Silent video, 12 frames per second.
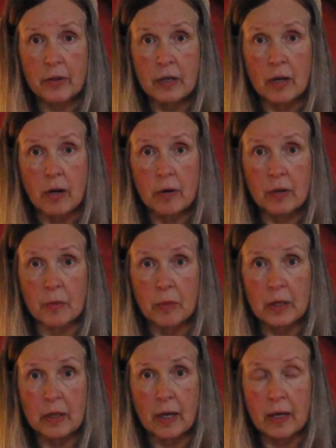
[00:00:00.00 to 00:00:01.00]
the yarn that we
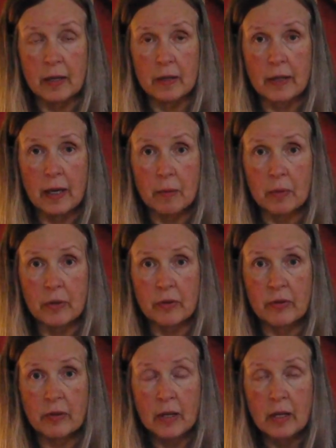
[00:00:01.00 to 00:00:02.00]
dyed, and that
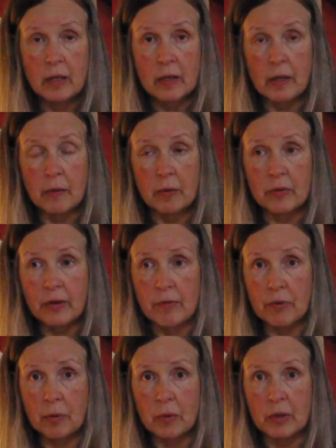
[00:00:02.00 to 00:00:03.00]
was
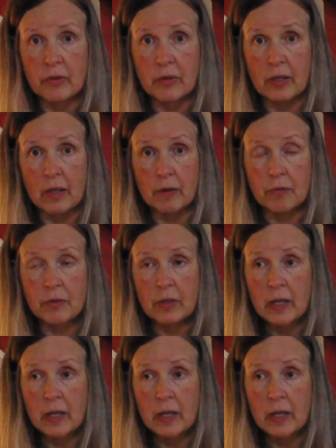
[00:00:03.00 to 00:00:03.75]
everyone's gift.